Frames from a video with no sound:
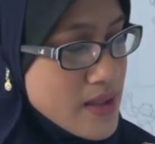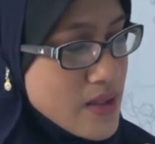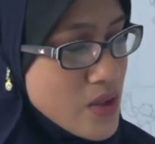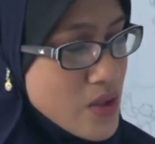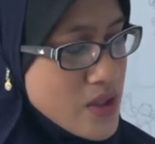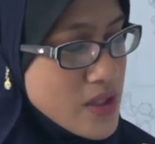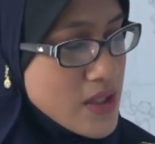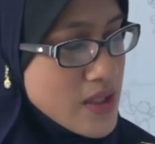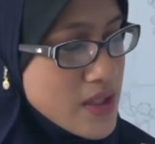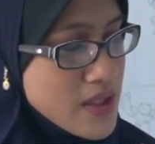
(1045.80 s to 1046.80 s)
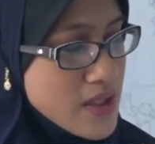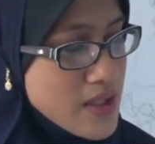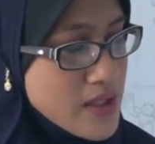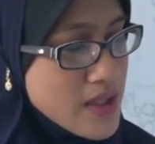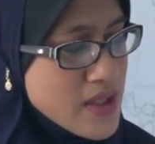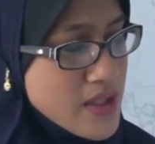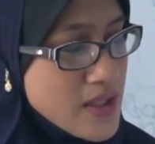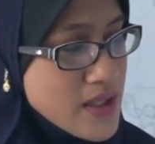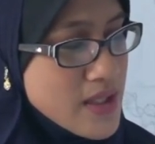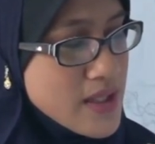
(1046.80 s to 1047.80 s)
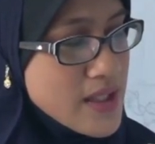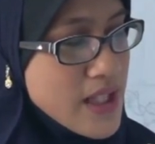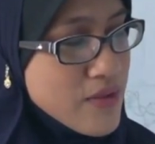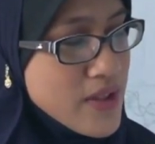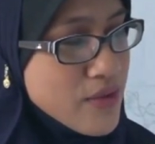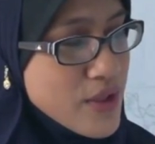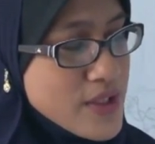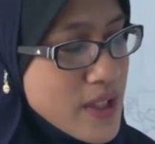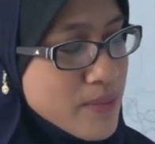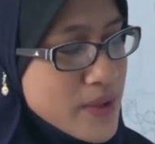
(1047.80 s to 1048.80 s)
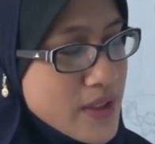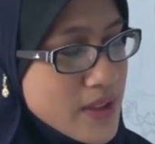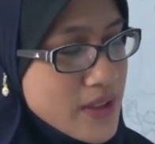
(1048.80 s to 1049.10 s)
Dr. David, for example.